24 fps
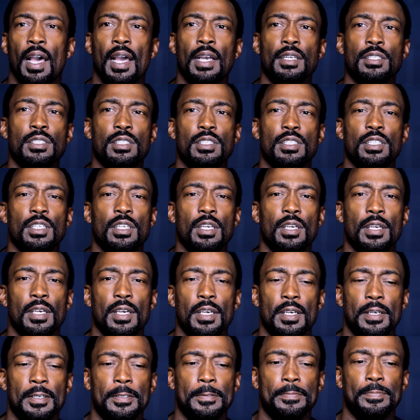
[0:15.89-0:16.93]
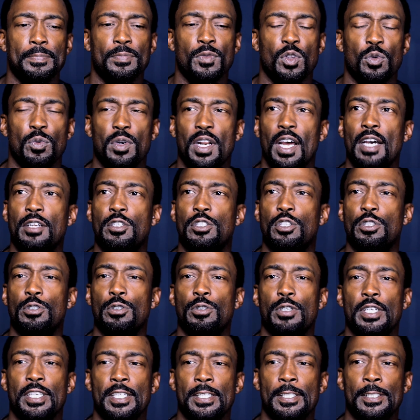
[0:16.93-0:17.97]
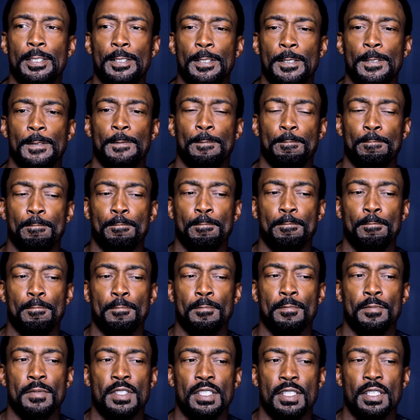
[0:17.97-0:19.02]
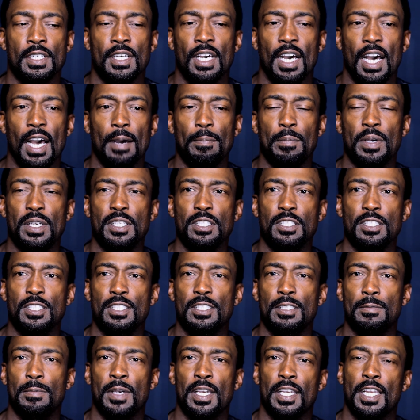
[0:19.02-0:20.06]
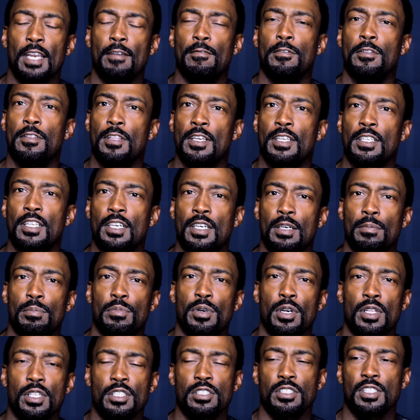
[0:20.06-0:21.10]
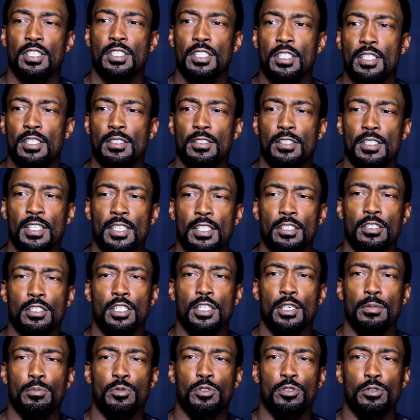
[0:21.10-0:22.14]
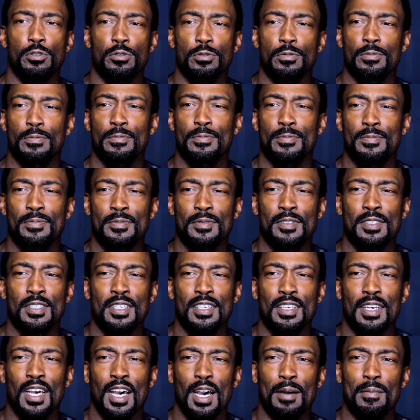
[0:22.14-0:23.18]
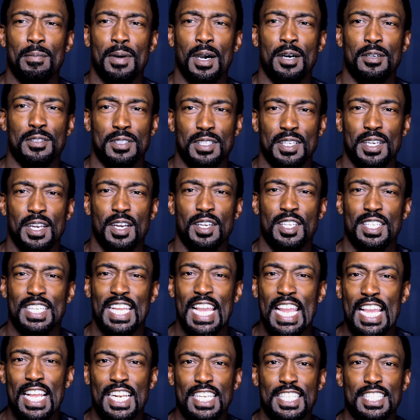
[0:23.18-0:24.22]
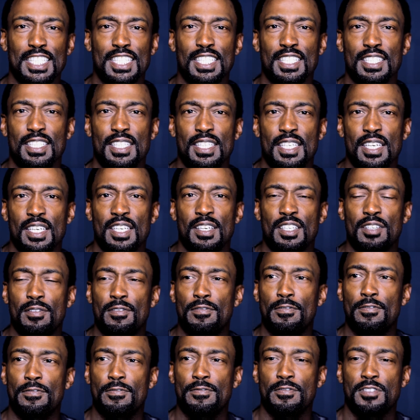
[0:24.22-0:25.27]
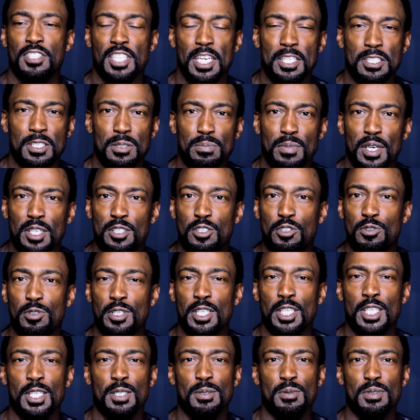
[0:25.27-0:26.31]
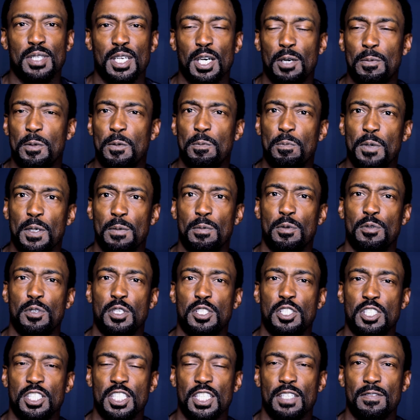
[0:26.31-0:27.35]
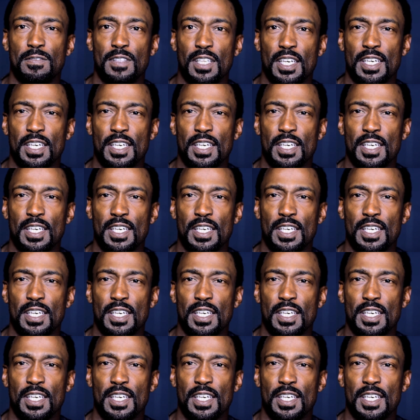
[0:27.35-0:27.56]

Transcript: Actually, what I do is I basically make everything the Umbrella Syndicate says come true. I'm out there daily, chasing my dreams, helping people achieve